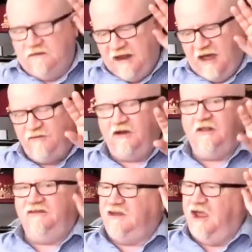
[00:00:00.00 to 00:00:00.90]

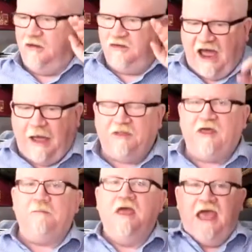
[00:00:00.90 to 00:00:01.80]
definitely stay on top of
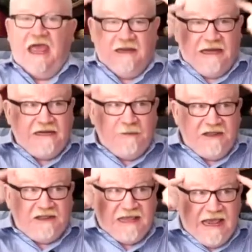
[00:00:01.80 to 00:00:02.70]
them. And you need to
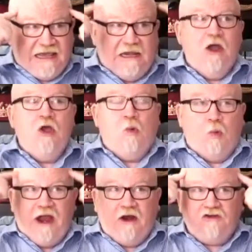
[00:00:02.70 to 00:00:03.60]
be thinking,
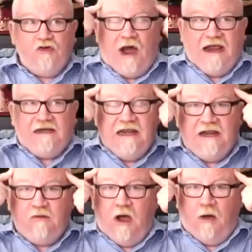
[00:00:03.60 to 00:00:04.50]
where do I
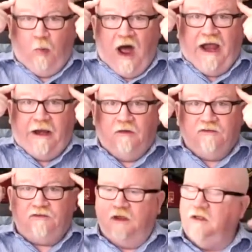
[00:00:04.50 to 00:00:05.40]
need wires?